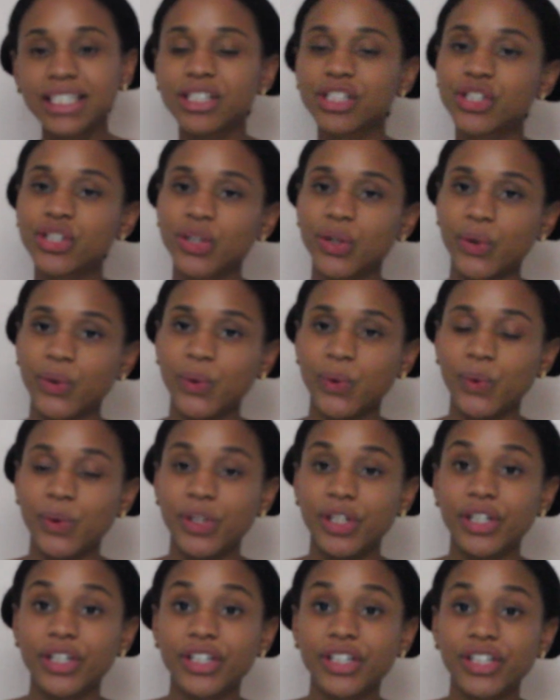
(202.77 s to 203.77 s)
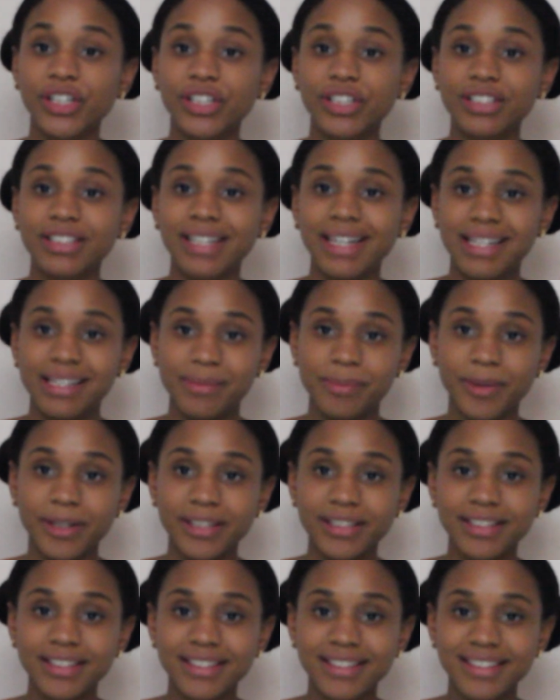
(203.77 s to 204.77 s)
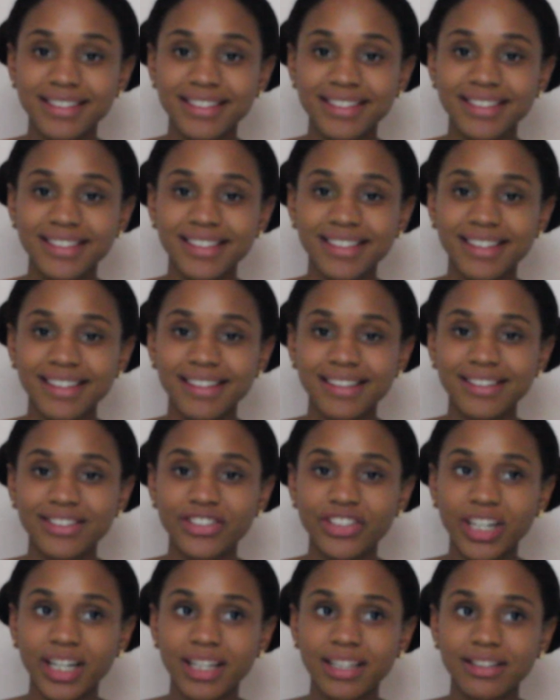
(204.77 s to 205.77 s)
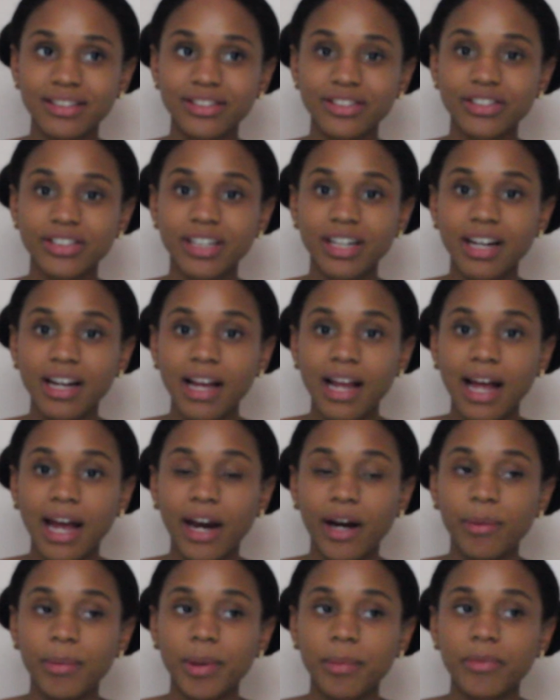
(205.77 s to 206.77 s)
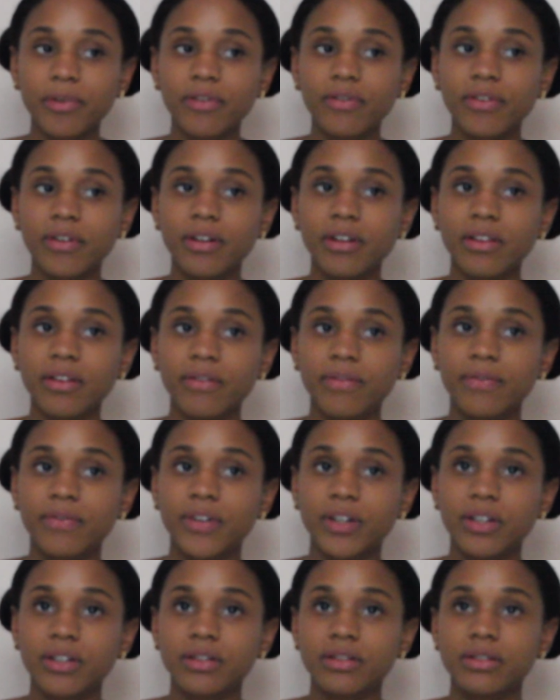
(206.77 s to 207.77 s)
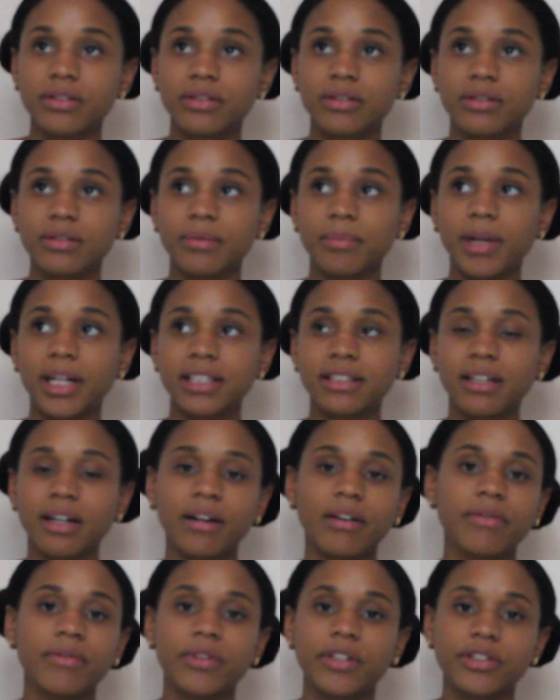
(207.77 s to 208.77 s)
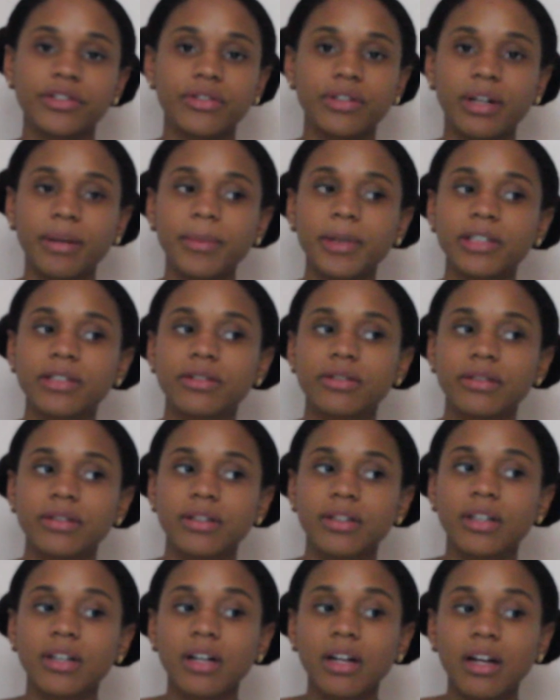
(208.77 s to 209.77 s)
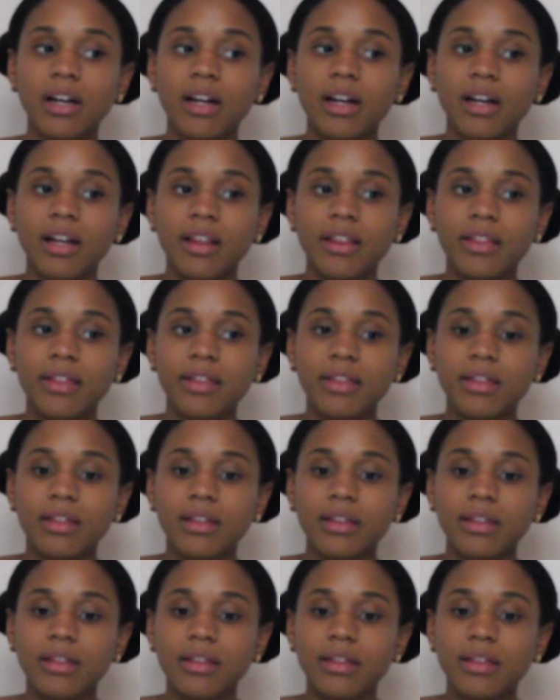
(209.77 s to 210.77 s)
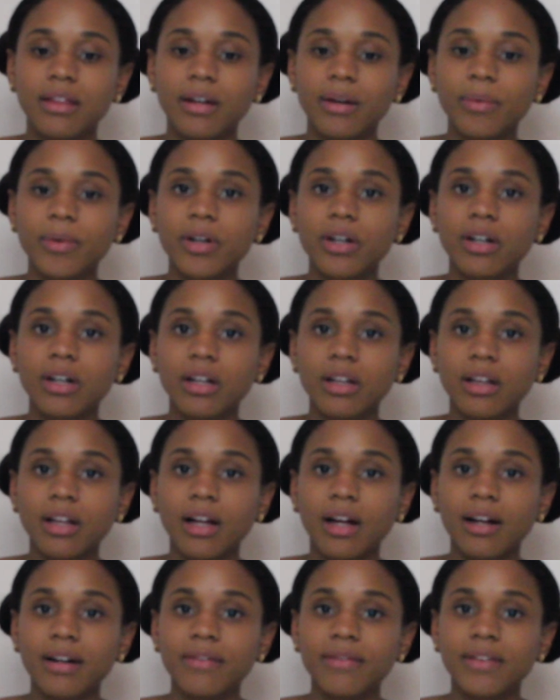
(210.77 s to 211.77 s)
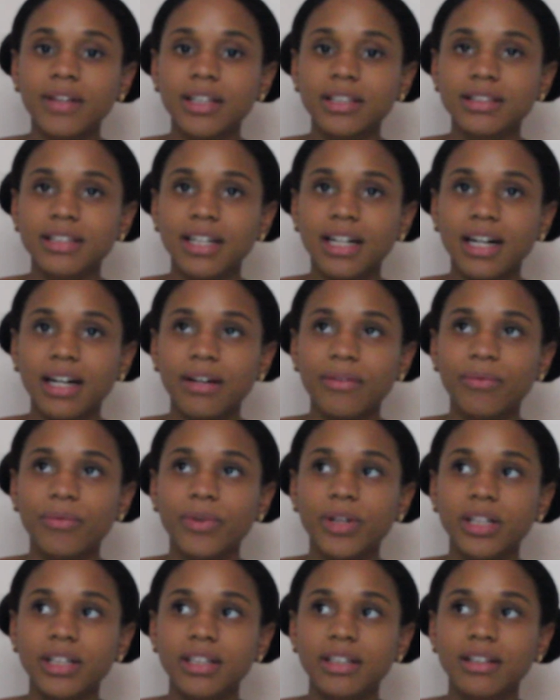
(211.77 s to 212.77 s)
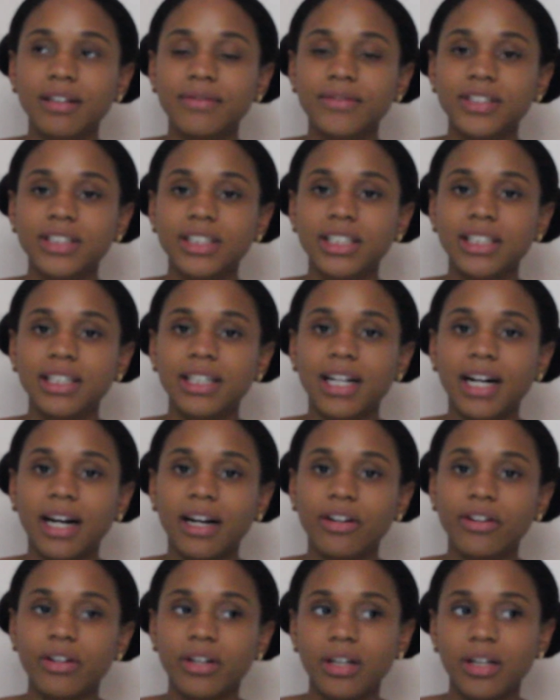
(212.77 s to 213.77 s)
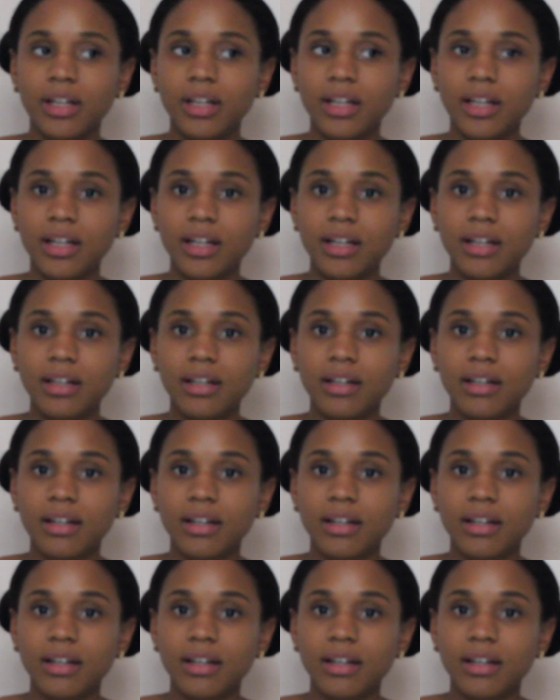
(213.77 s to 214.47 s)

So your taste buds change. I remember for my entire first trimester, there were a lot of things that I really loved to eat that I couldn't eat,